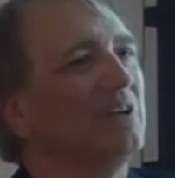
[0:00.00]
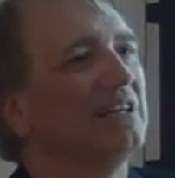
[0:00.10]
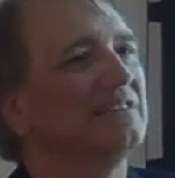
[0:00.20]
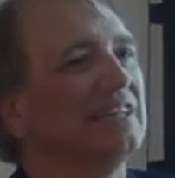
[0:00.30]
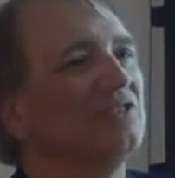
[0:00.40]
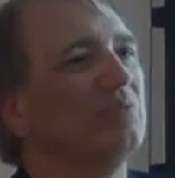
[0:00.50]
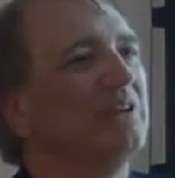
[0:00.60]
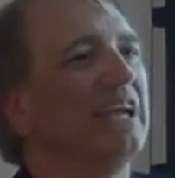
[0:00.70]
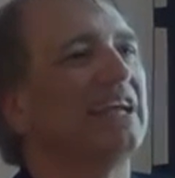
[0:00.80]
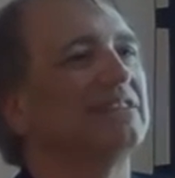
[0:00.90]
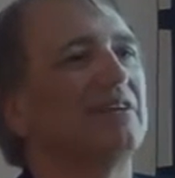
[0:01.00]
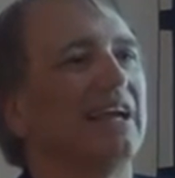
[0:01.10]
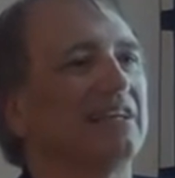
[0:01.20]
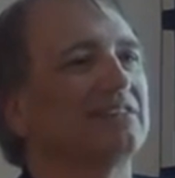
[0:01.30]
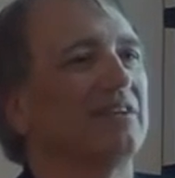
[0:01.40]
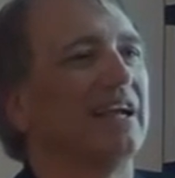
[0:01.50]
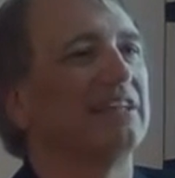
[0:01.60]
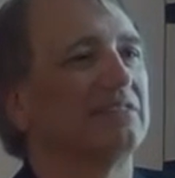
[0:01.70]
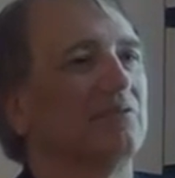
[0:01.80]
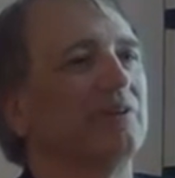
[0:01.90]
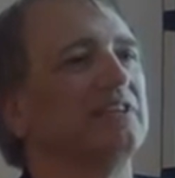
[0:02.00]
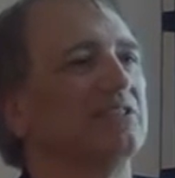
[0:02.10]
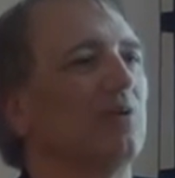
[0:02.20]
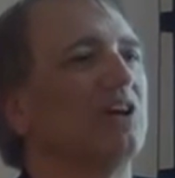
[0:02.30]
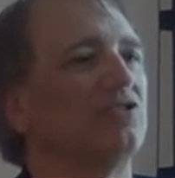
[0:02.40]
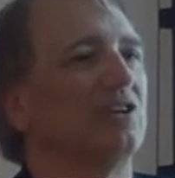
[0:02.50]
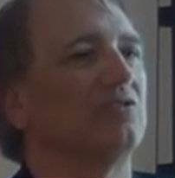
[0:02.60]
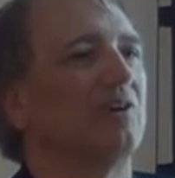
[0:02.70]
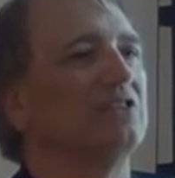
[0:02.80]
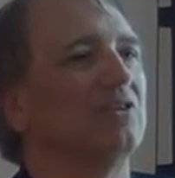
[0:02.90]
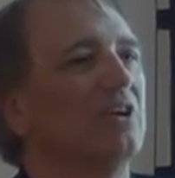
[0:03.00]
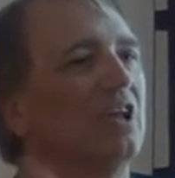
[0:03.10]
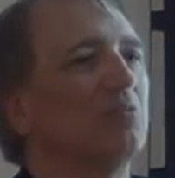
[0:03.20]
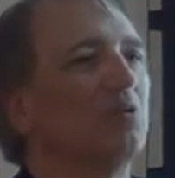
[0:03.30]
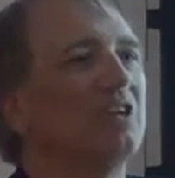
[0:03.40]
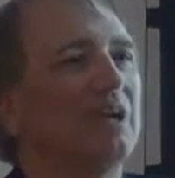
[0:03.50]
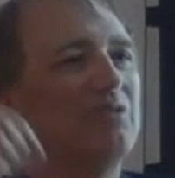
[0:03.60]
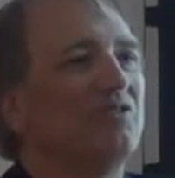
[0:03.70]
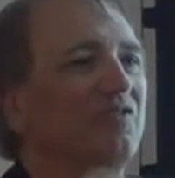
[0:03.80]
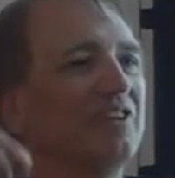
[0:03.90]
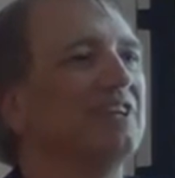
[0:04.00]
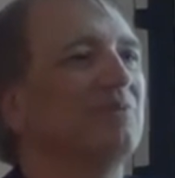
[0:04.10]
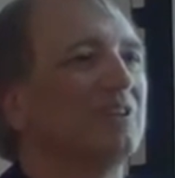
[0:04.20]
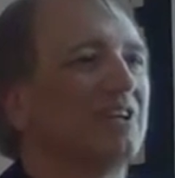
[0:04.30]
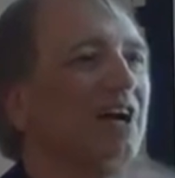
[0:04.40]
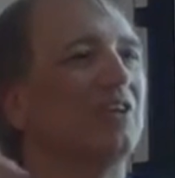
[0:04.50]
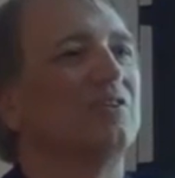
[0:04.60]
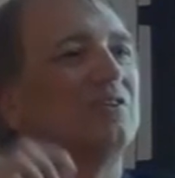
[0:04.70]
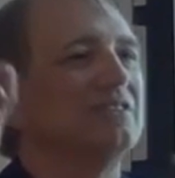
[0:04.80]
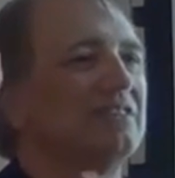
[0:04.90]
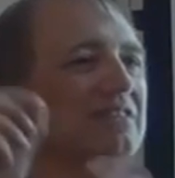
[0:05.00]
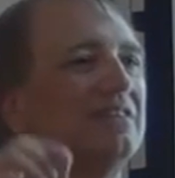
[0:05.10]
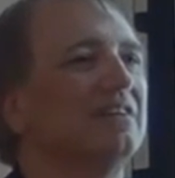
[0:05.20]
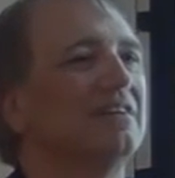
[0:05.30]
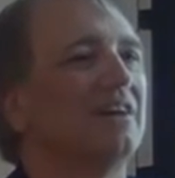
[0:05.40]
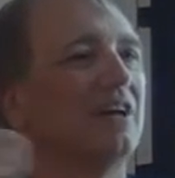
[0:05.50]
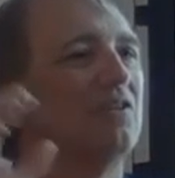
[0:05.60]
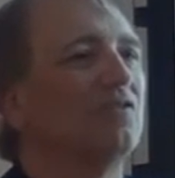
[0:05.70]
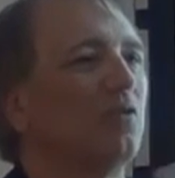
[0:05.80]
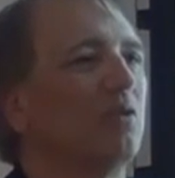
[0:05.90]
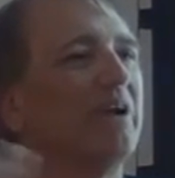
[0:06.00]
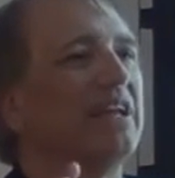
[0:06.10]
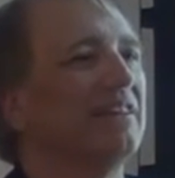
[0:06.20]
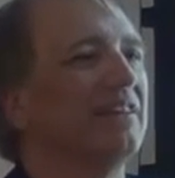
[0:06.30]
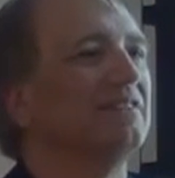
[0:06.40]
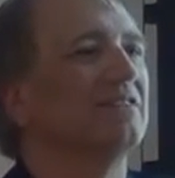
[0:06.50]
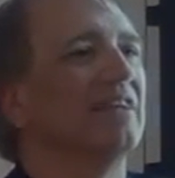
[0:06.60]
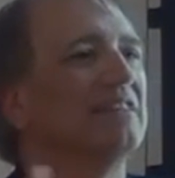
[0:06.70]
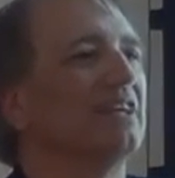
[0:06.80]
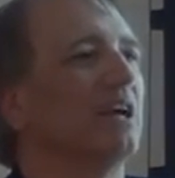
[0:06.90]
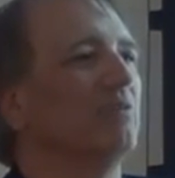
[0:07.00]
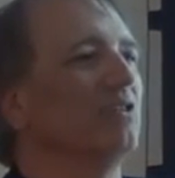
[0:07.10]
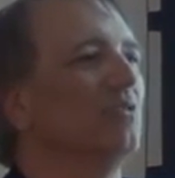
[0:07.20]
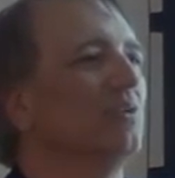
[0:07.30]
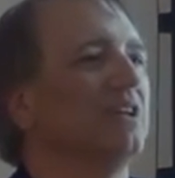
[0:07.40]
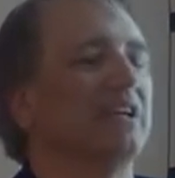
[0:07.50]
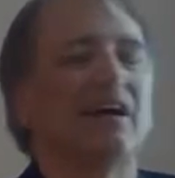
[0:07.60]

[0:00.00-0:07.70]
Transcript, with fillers: because they should be ask, ask, answering these questions, right? So the more time you're fiddling with colors and other formatting things, the less time you're doing the